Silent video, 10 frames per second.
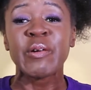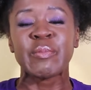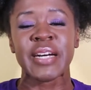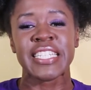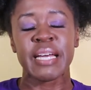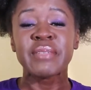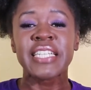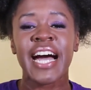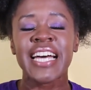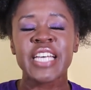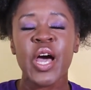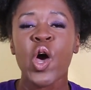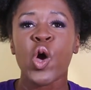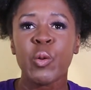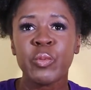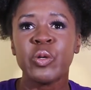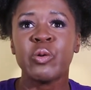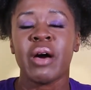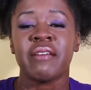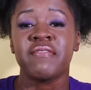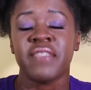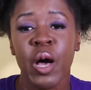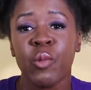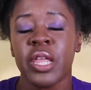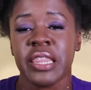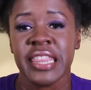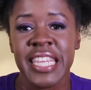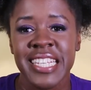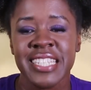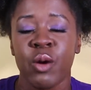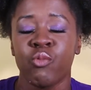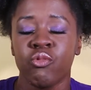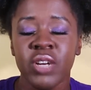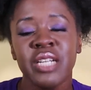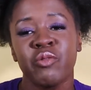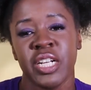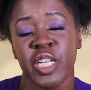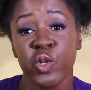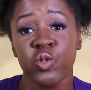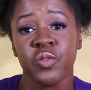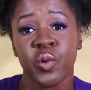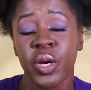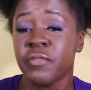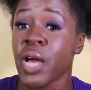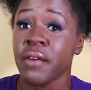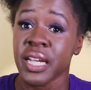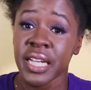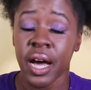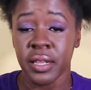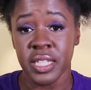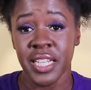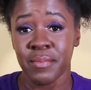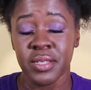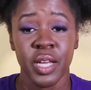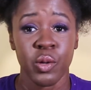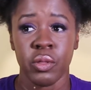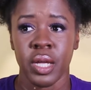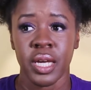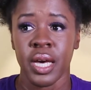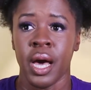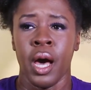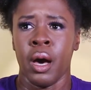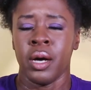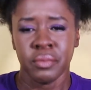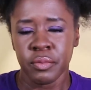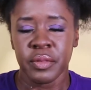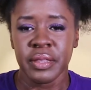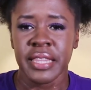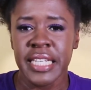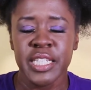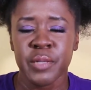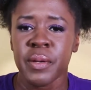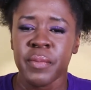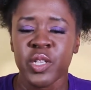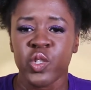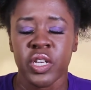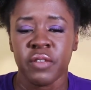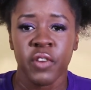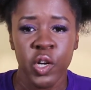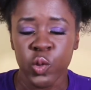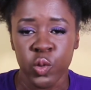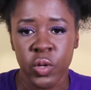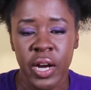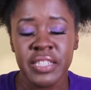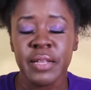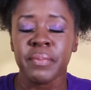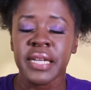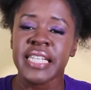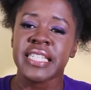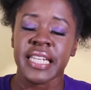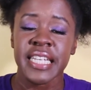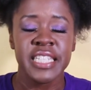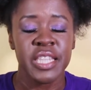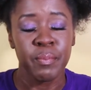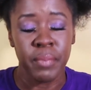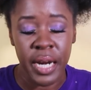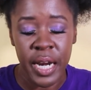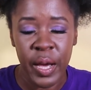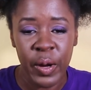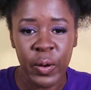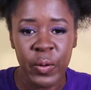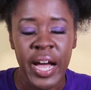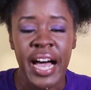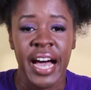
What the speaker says: are my tips, guys. I hope you have found this really useful. If you have any other tips that you think need to be mentioned in virtual tryouts, then please list them below.